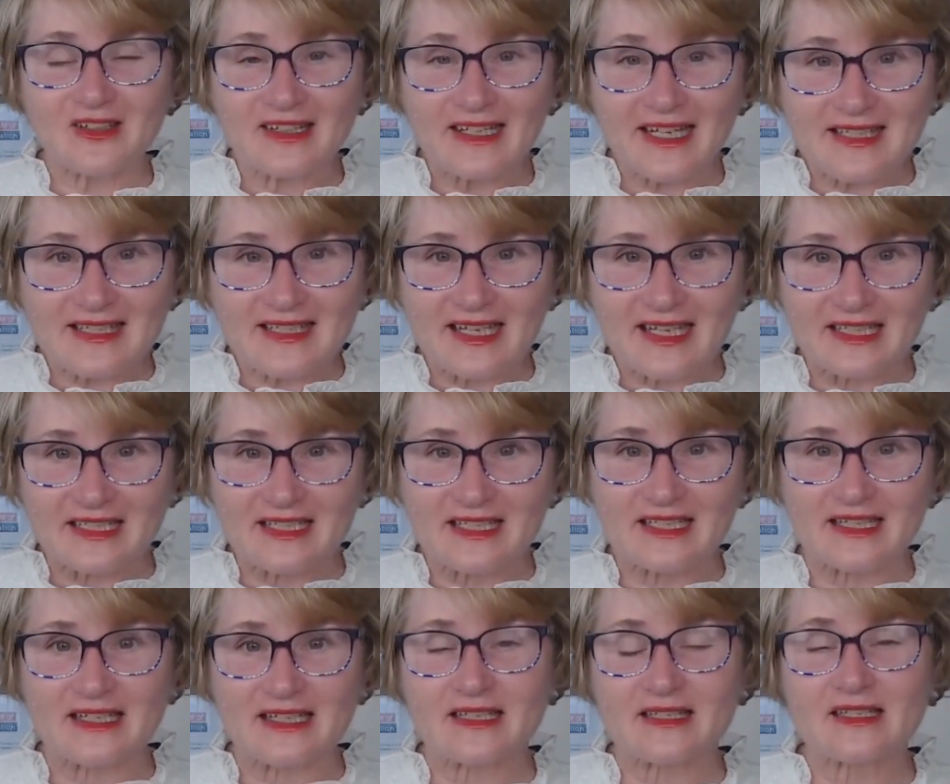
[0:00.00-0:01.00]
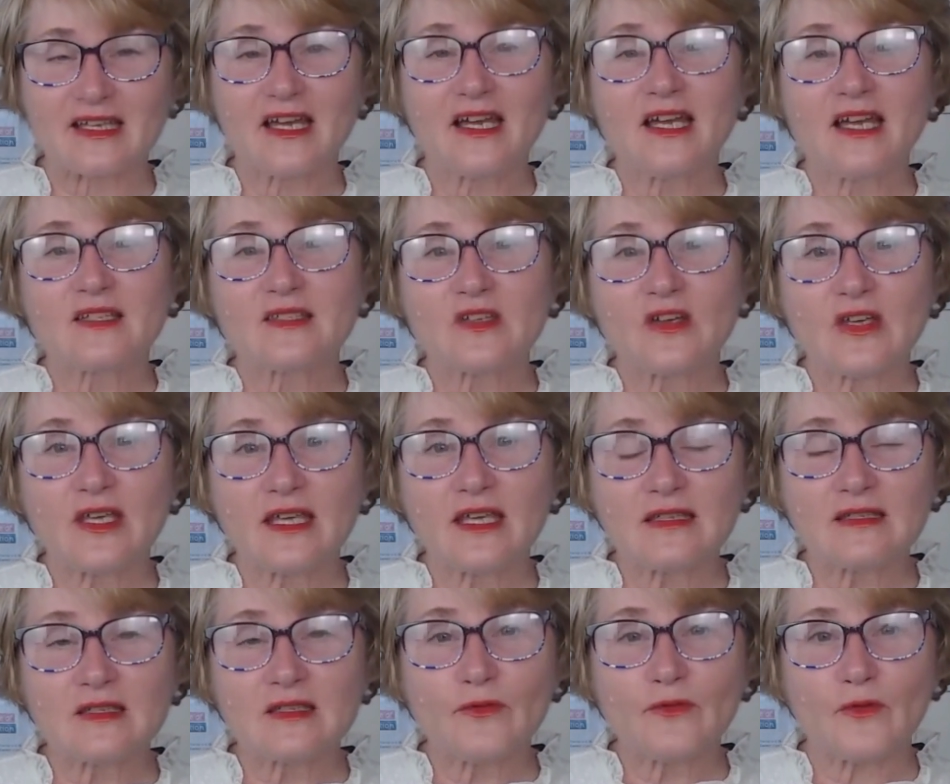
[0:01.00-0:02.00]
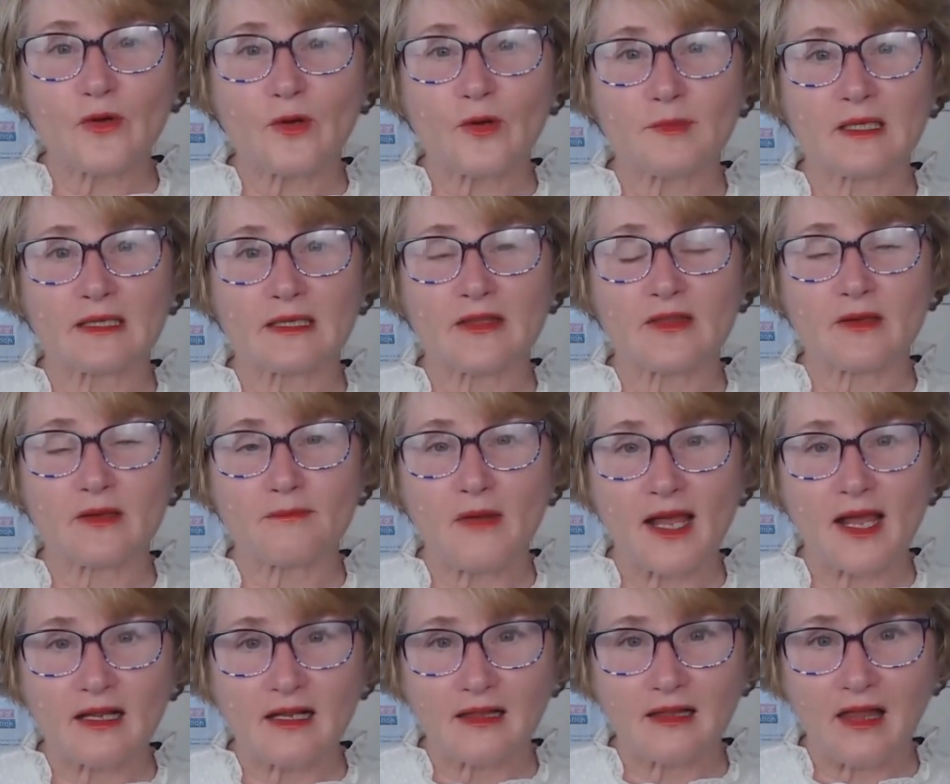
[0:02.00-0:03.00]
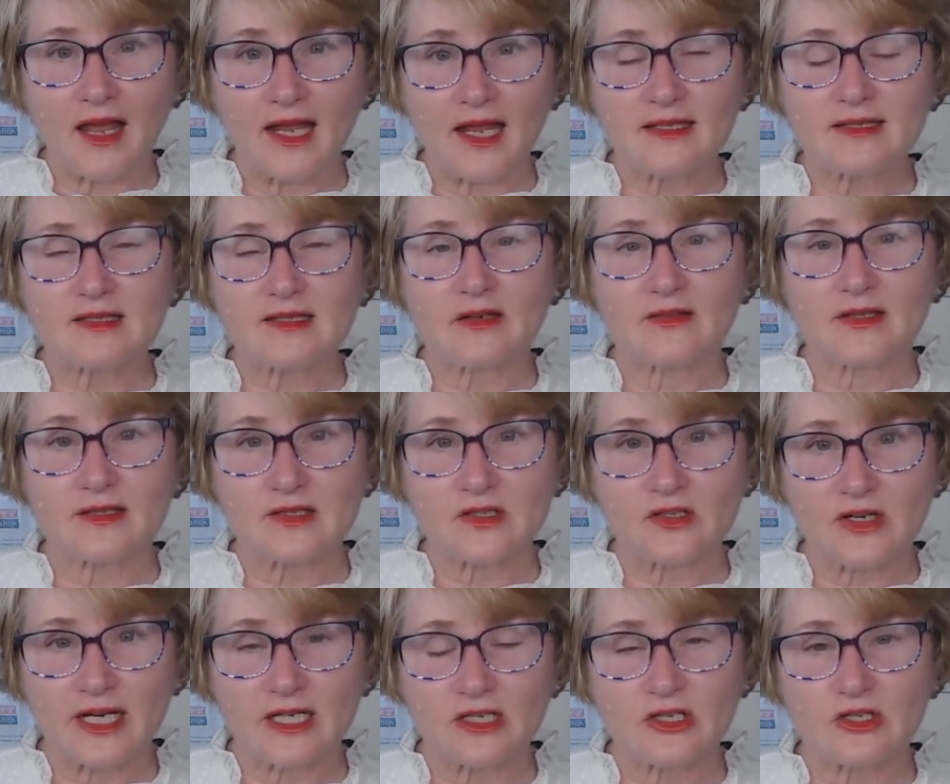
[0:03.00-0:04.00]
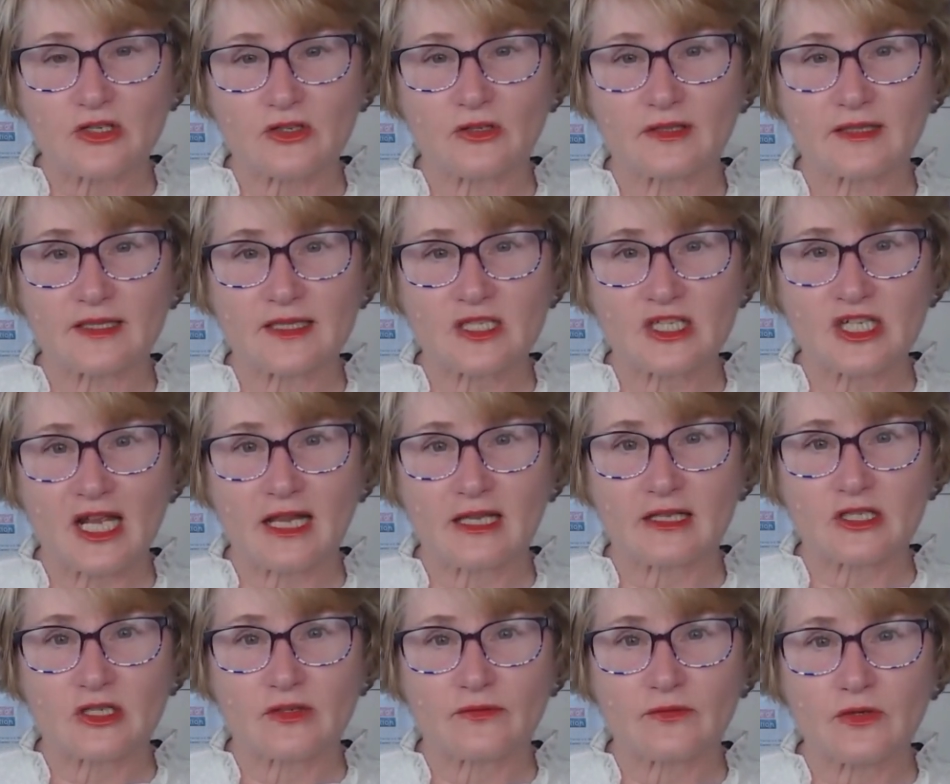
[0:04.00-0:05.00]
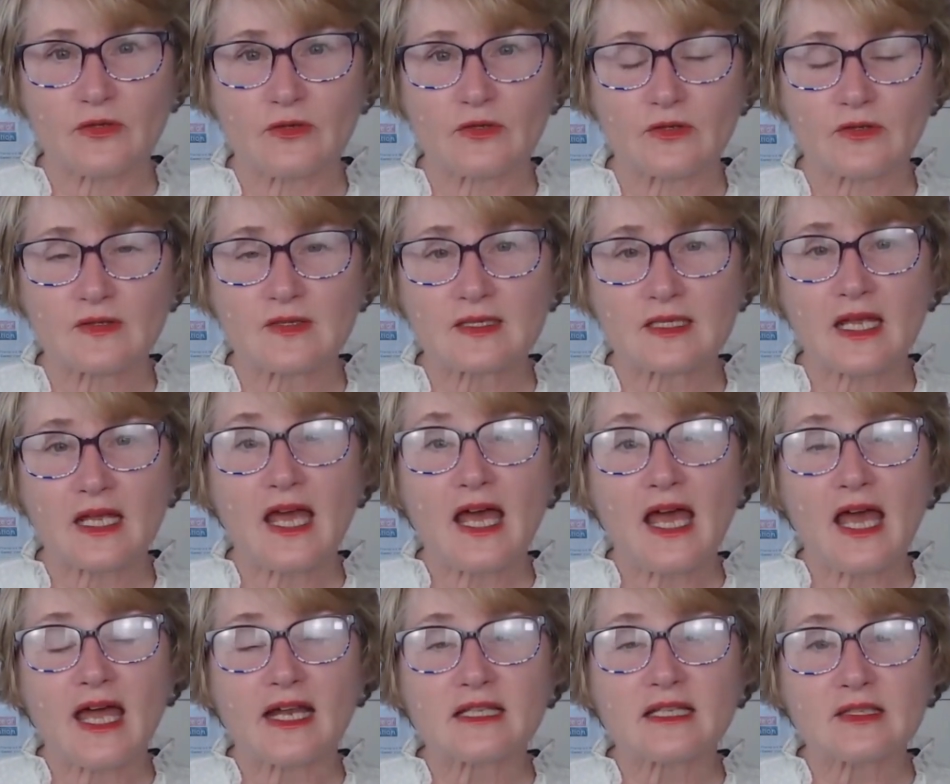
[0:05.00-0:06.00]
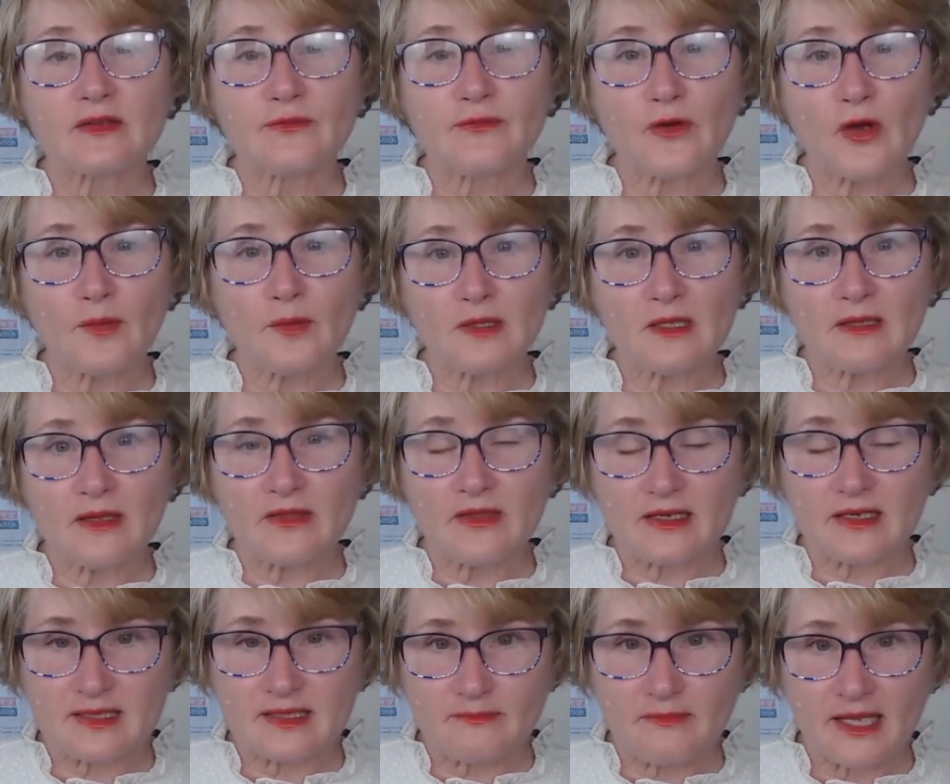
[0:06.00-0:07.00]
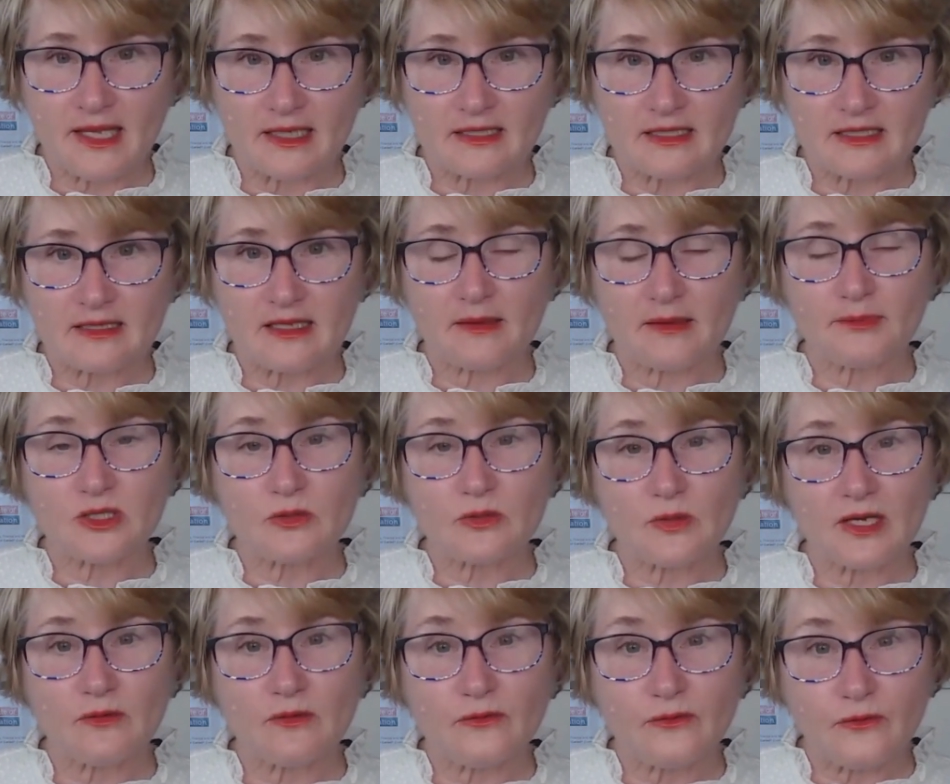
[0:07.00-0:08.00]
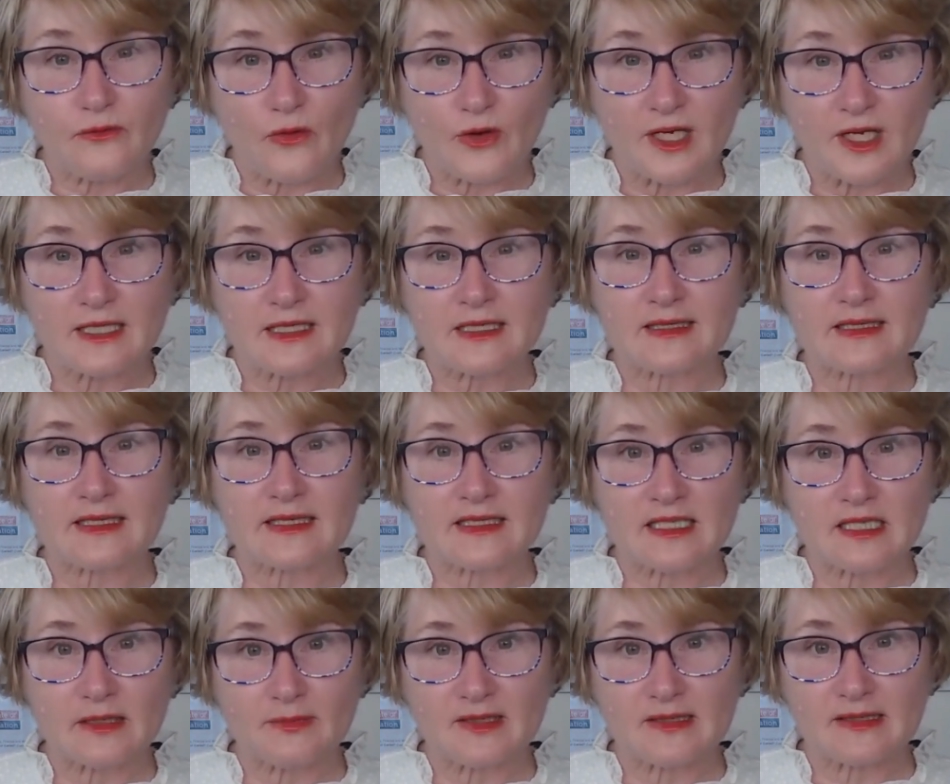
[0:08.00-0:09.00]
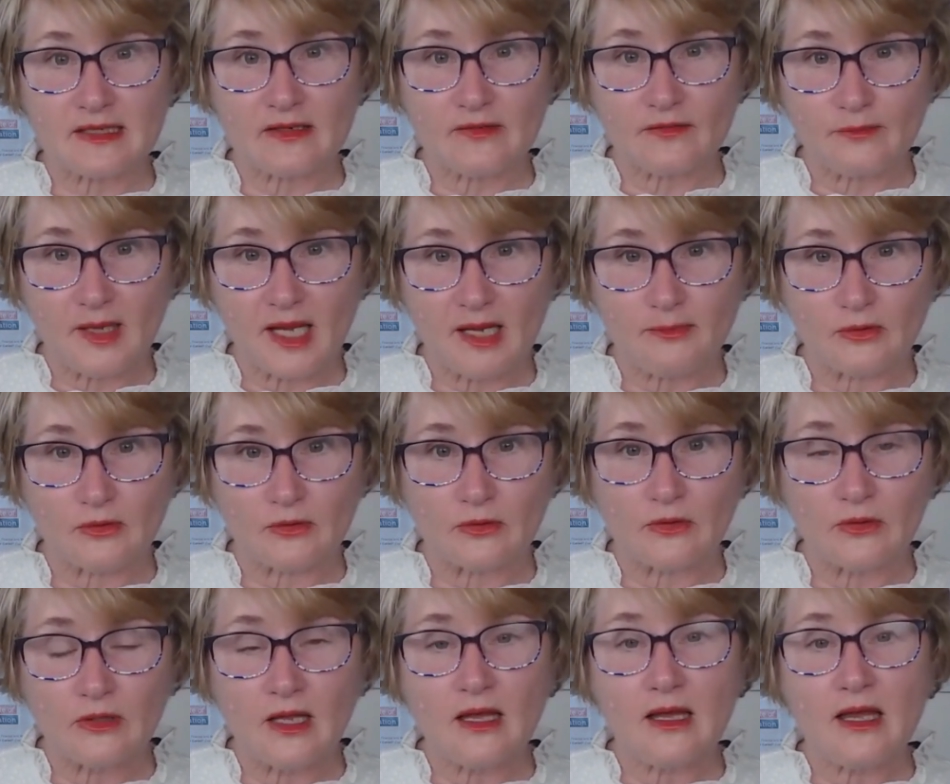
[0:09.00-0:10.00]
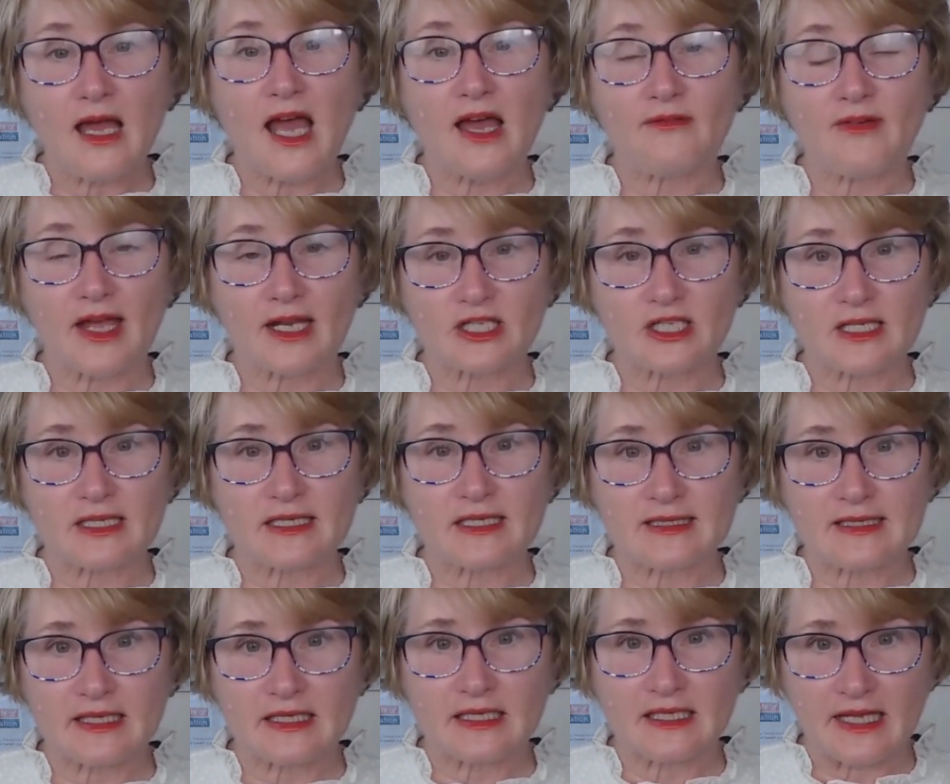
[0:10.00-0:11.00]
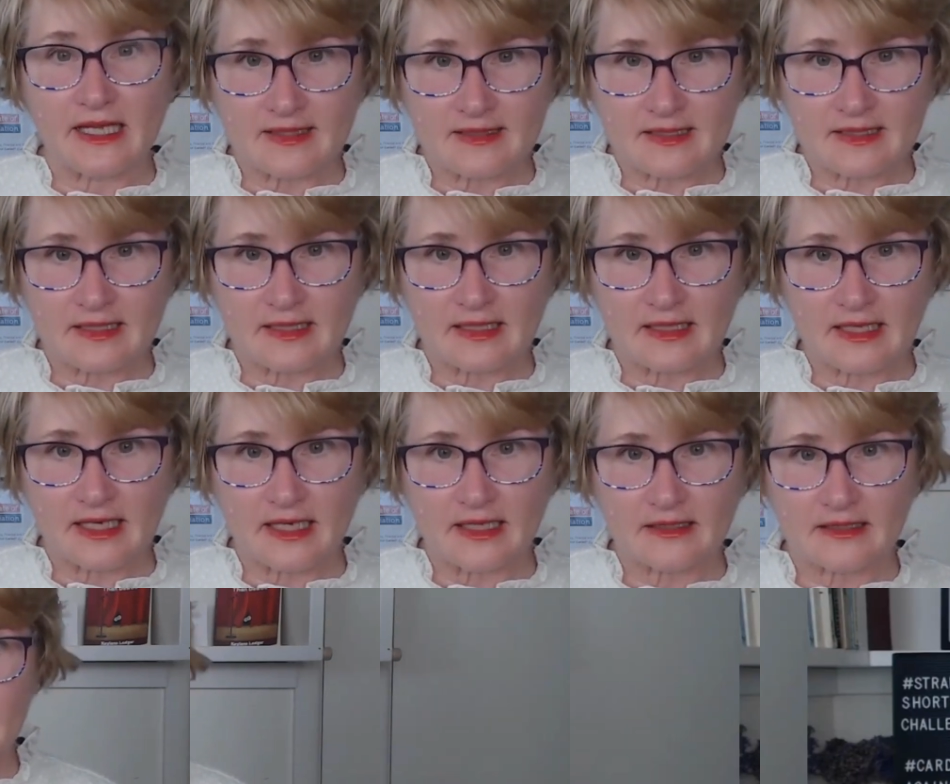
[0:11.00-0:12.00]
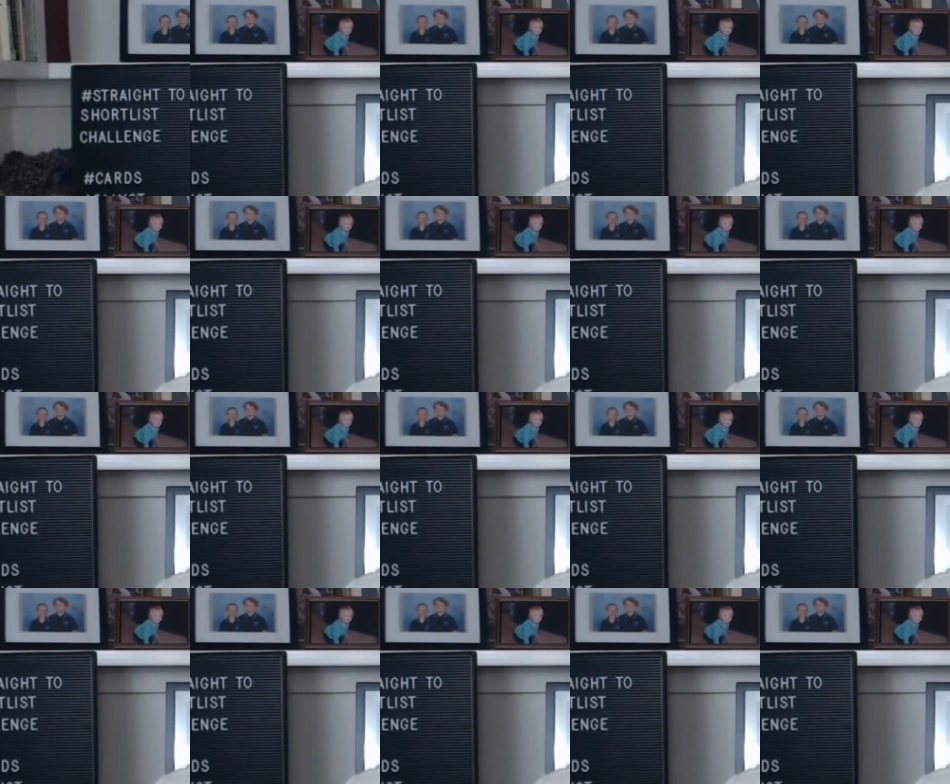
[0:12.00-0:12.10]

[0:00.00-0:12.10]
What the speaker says: let's get into this. So here's the formula that my clients on the Straight to Shortlist Challenge have used, and it's a formula that has meant that between 40 to 60% of people have actually said yes to connect.